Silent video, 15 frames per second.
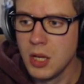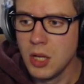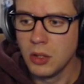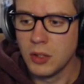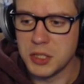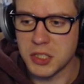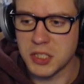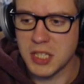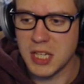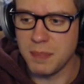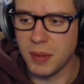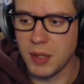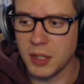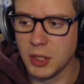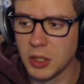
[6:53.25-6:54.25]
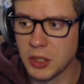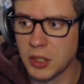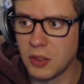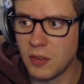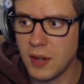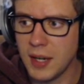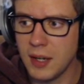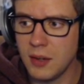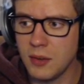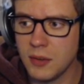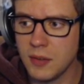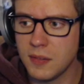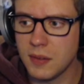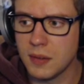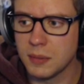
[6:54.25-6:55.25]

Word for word: Let's just keep on looking around.